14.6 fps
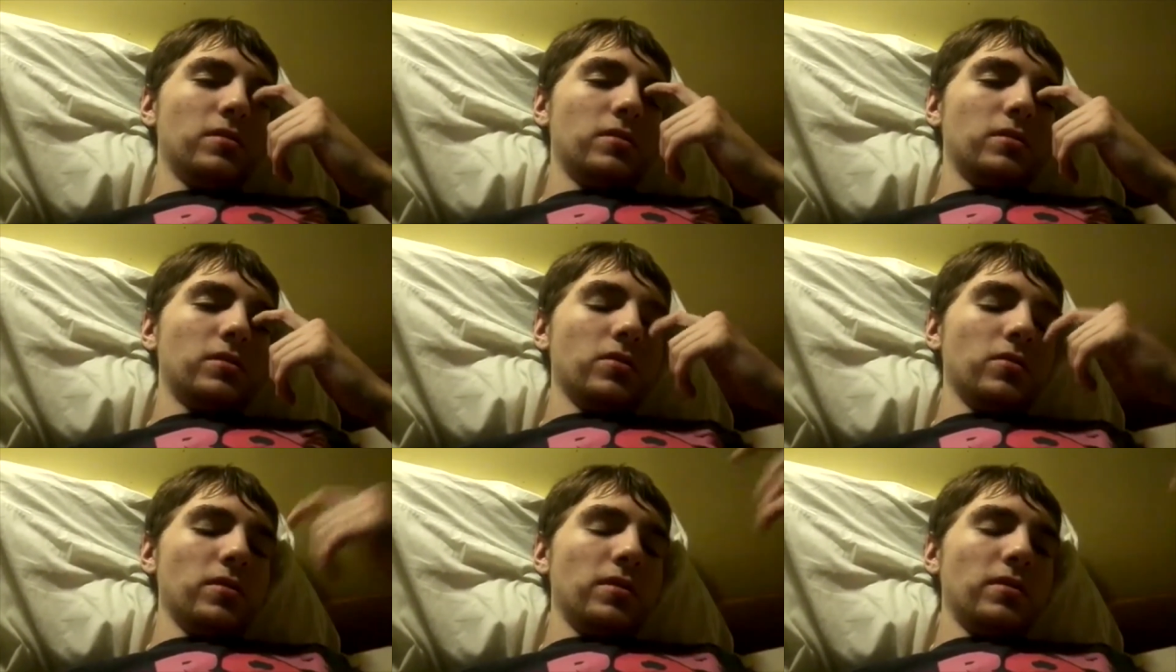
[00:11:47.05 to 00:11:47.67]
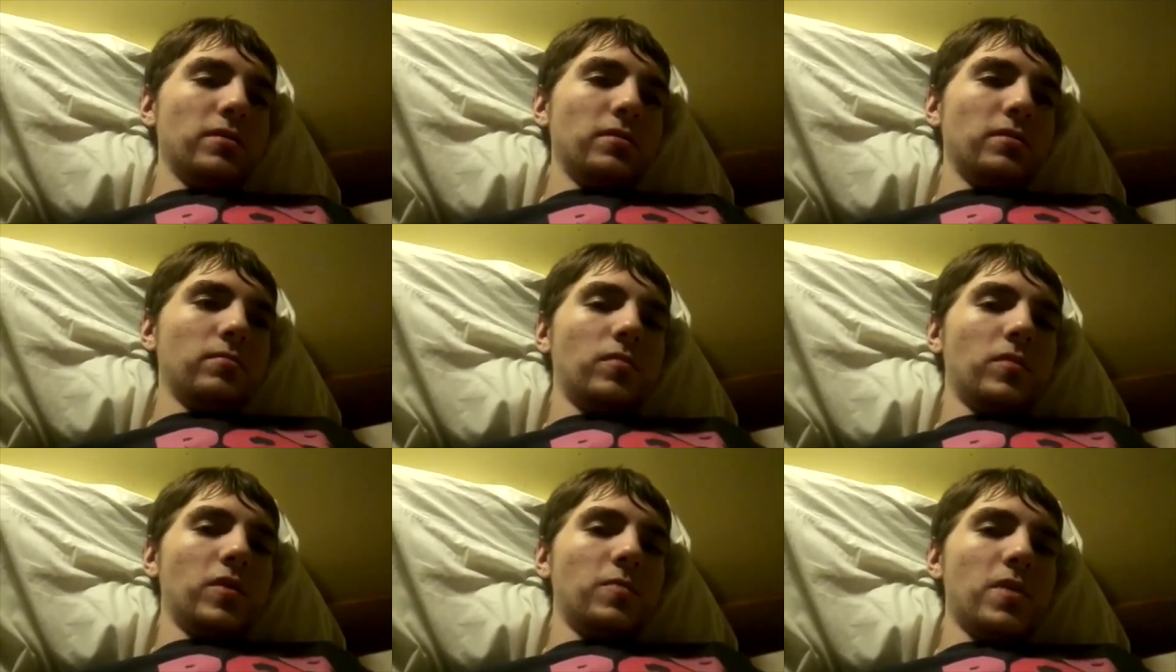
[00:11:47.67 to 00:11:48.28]
So
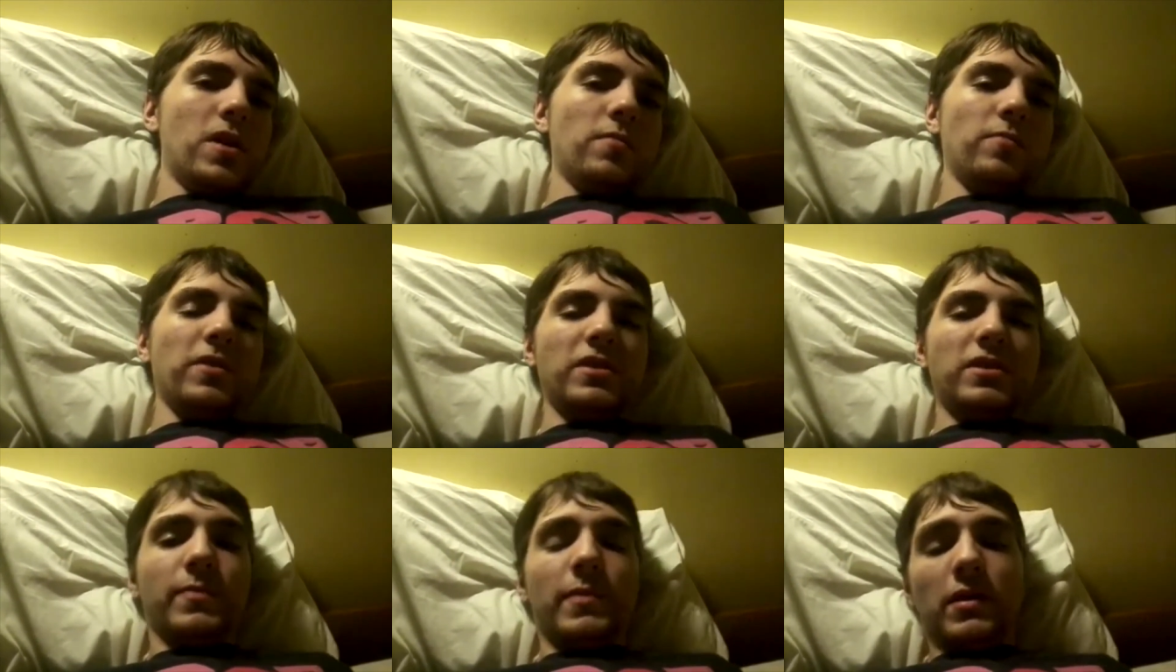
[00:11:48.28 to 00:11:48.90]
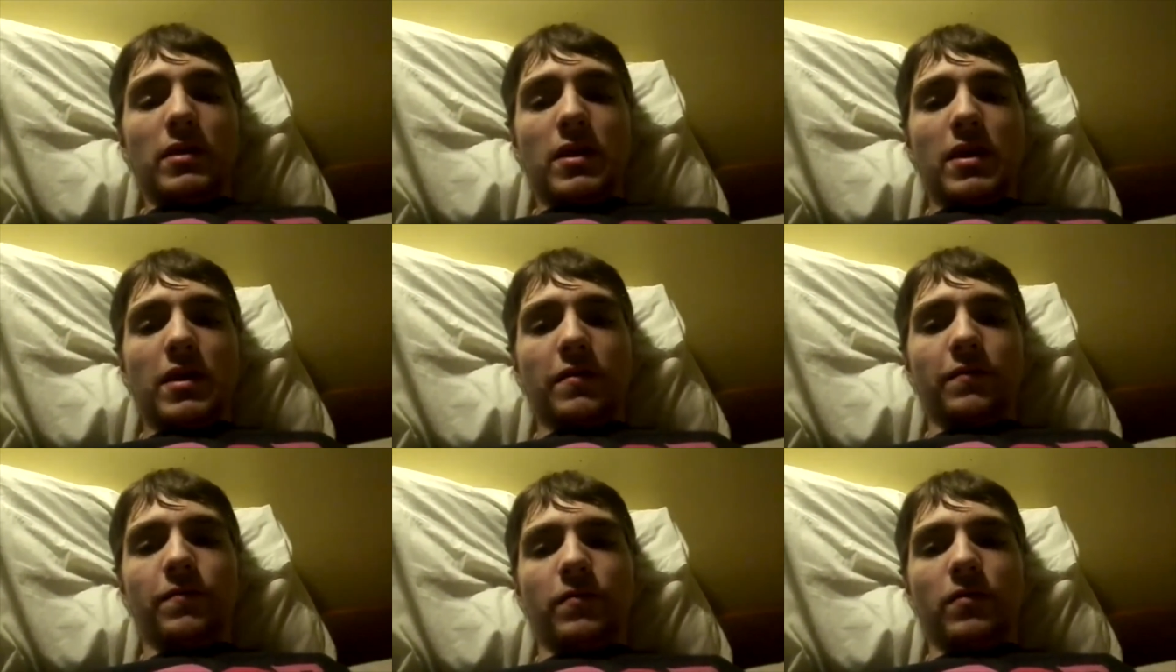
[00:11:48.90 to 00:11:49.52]
the mom needs to be
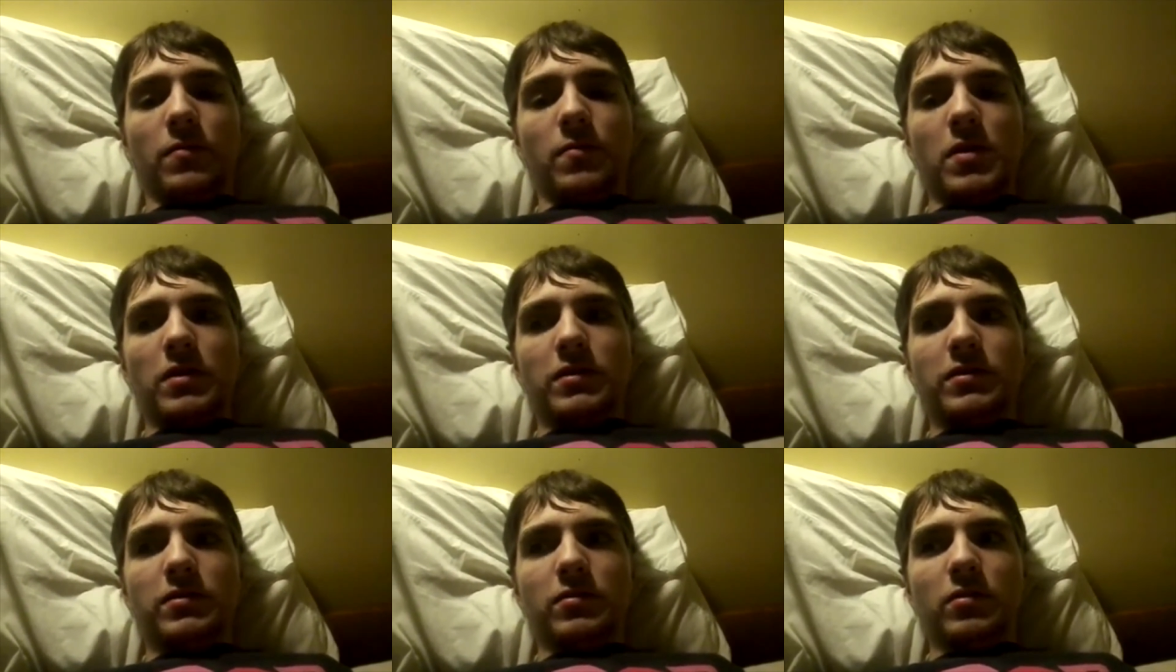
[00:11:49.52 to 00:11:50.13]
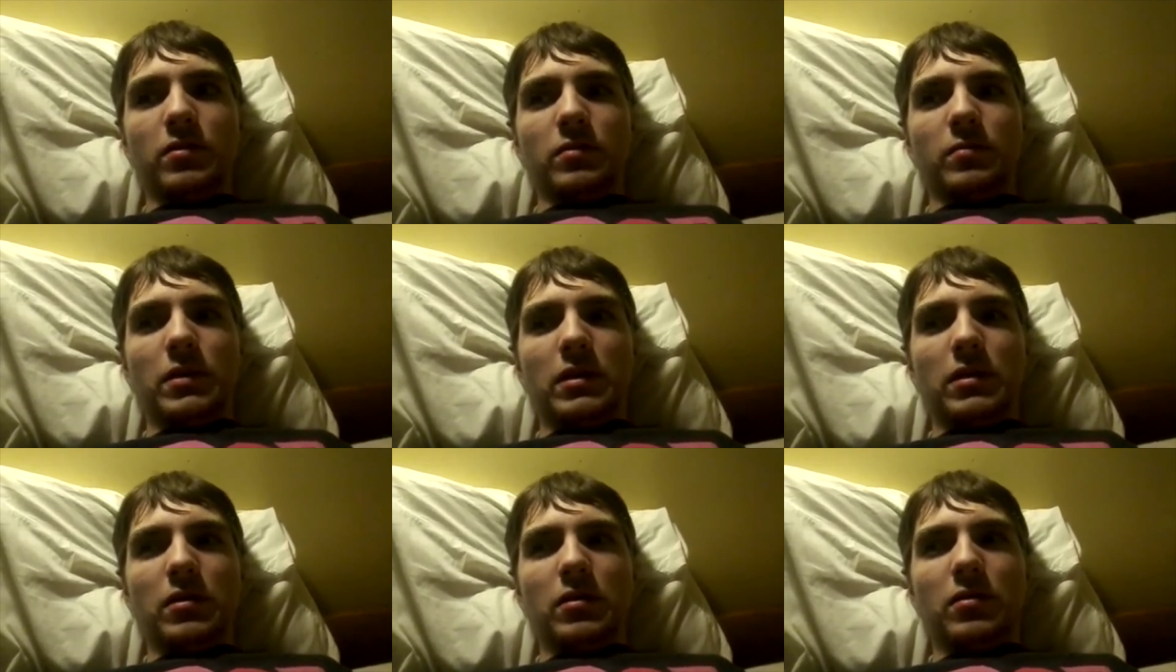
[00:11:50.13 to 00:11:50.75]
alive for the monster to be
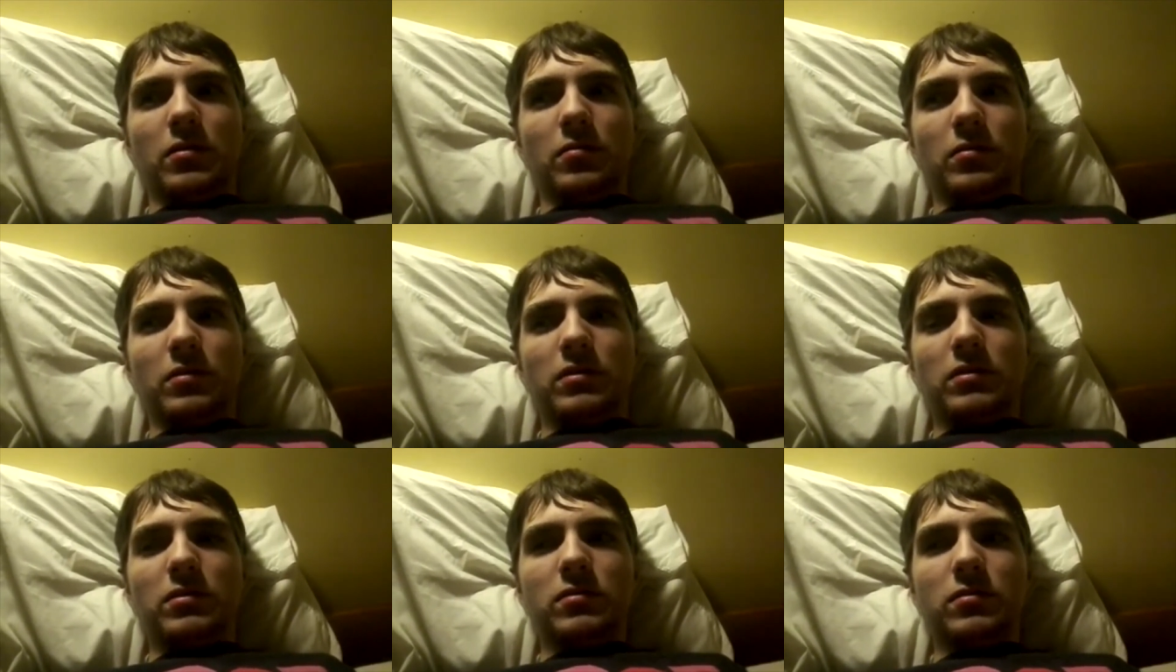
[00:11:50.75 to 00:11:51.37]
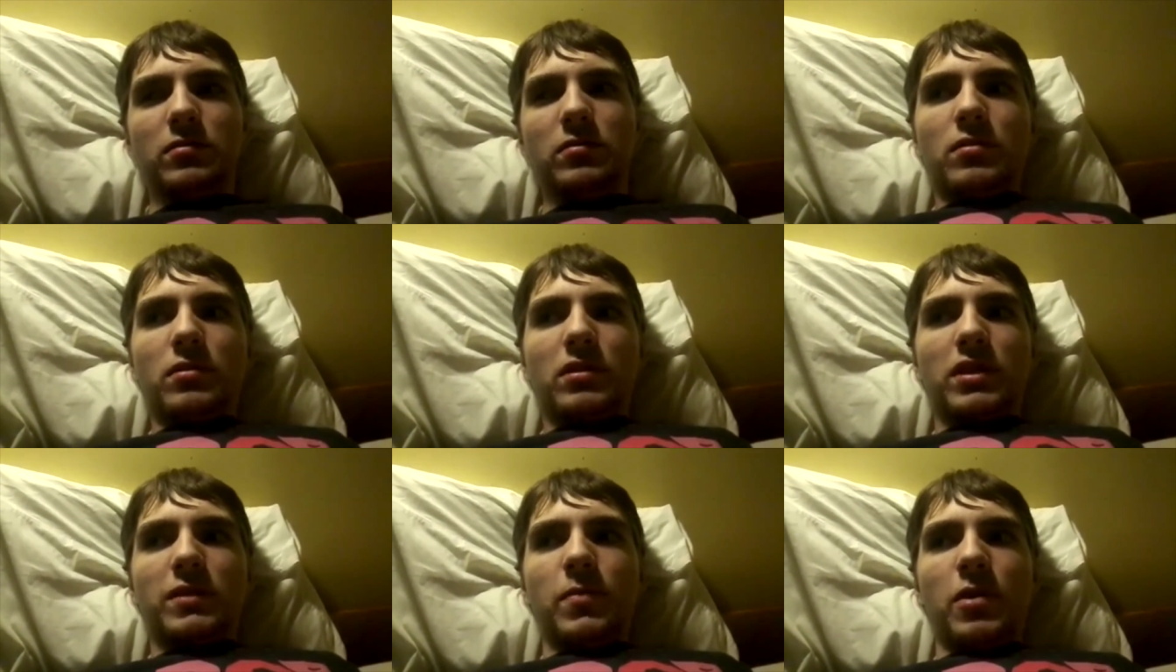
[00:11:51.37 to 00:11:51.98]
there. There was an
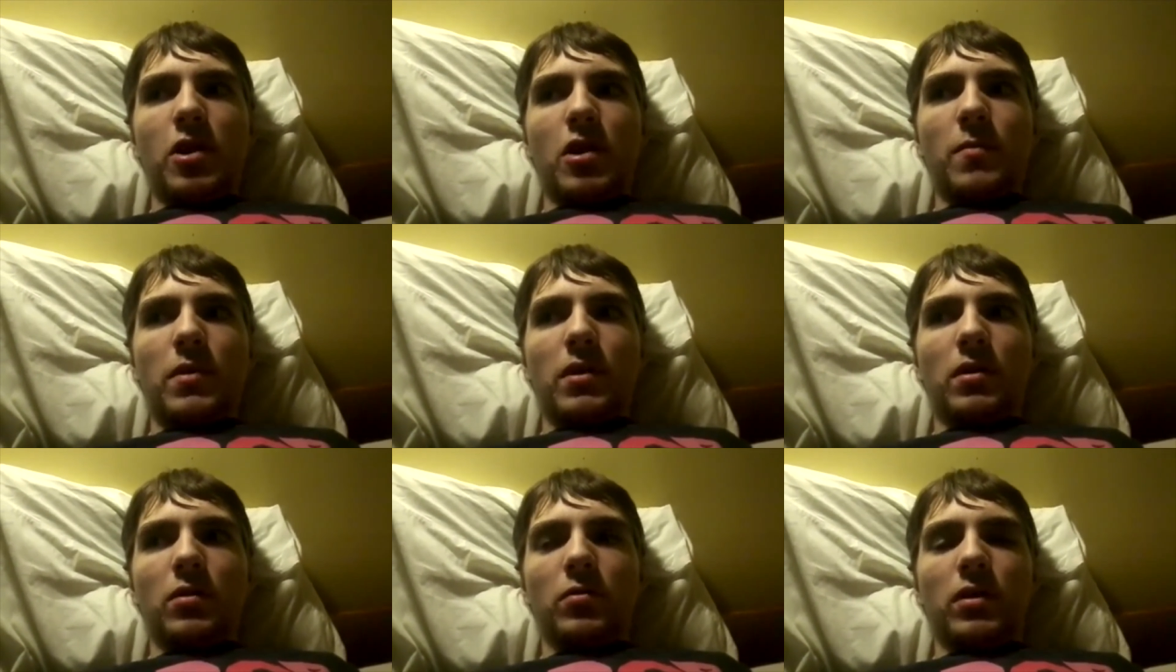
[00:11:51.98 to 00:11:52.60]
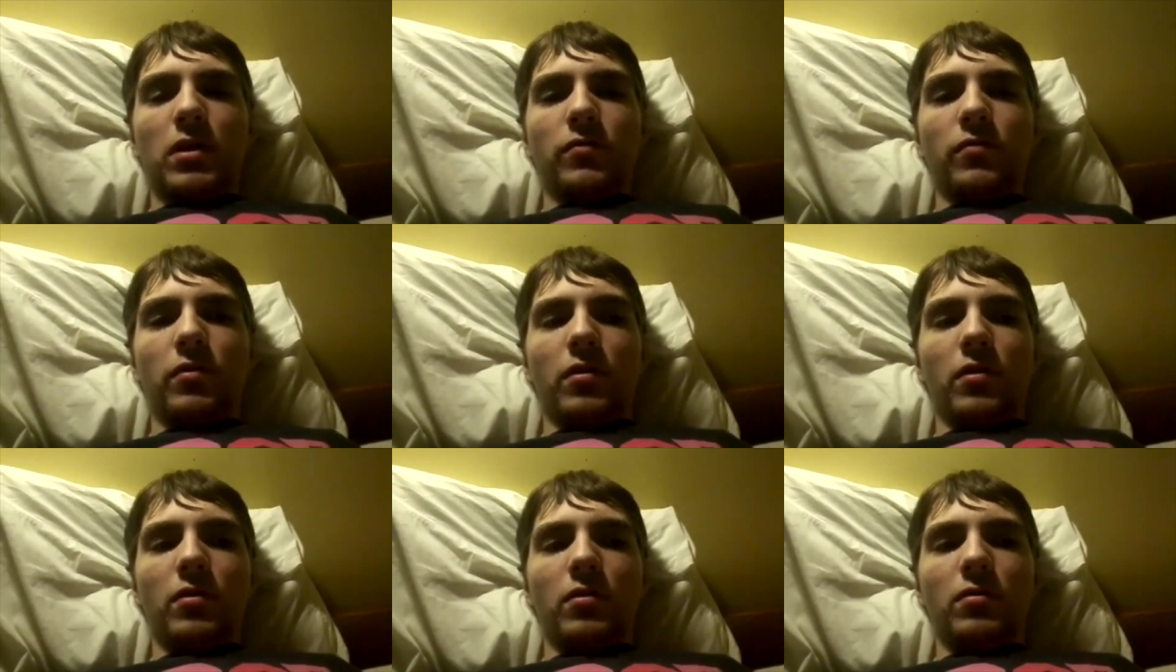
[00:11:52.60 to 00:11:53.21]
experiment or
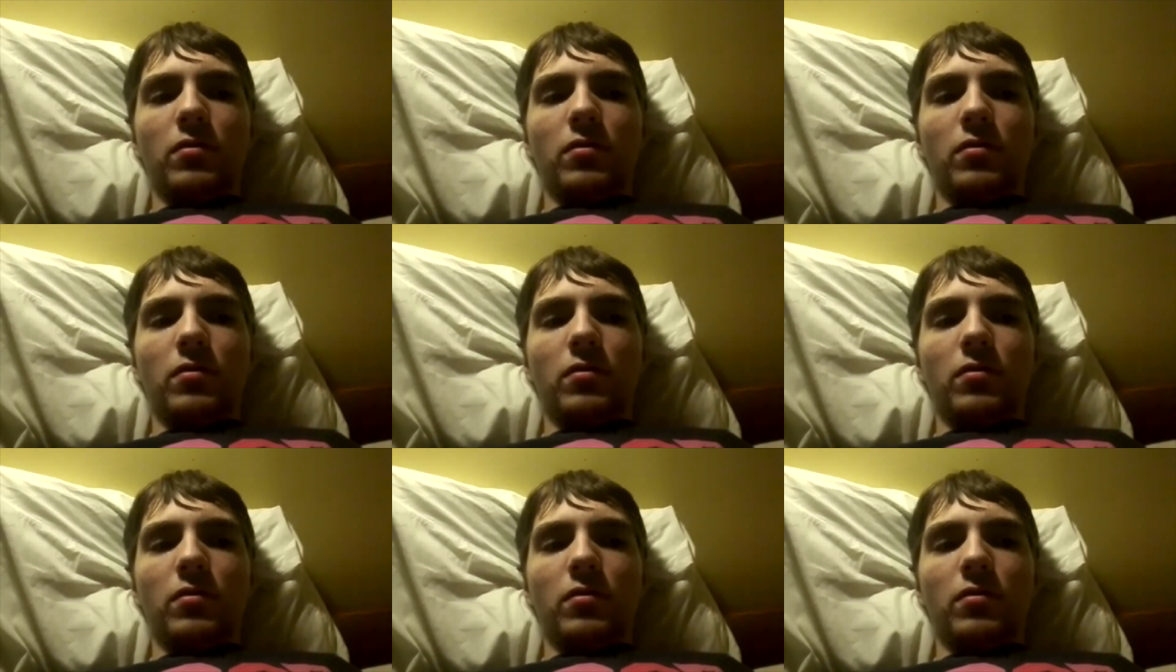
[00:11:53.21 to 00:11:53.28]
whatever.